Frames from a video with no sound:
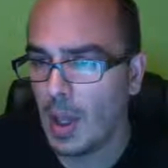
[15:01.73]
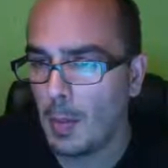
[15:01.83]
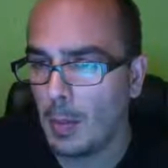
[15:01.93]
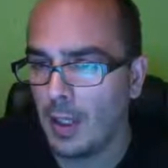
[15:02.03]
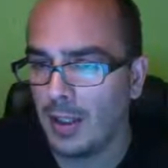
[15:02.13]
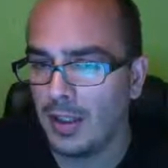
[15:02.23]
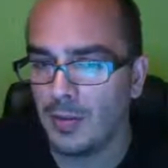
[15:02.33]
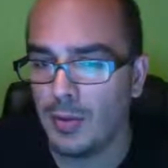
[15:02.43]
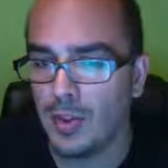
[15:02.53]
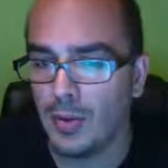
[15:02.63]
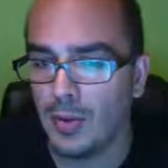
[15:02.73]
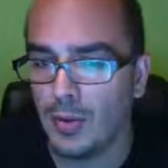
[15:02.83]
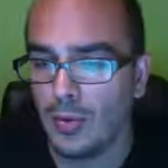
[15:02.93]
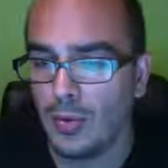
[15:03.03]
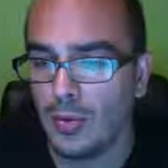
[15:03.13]
but it leads me
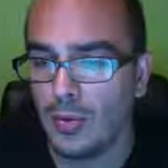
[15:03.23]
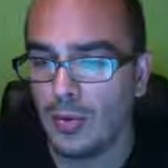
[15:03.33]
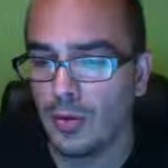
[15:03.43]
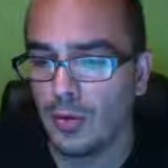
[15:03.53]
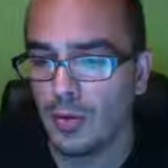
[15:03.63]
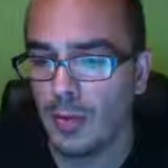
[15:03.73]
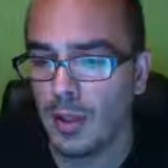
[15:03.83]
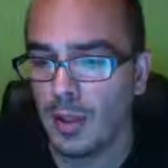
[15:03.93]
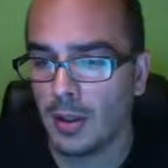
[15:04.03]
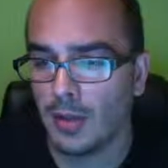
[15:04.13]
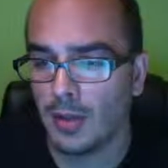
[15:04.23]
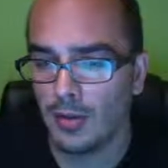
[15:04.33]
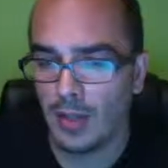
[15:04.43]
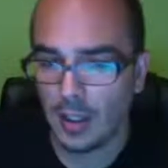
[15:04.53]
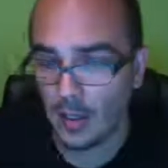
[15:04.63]
to something else
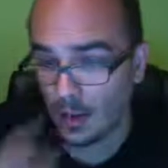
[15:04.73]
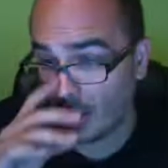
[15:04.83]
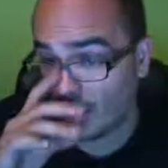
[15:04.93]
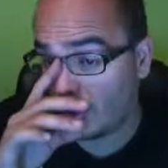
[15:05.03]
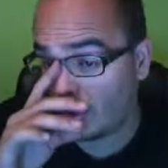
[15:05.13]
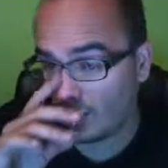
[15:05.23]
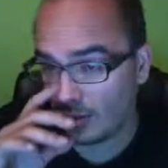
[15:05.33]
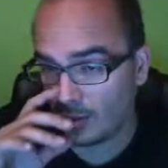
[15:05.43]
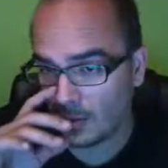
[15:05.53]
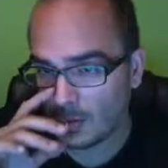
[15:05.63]
that is,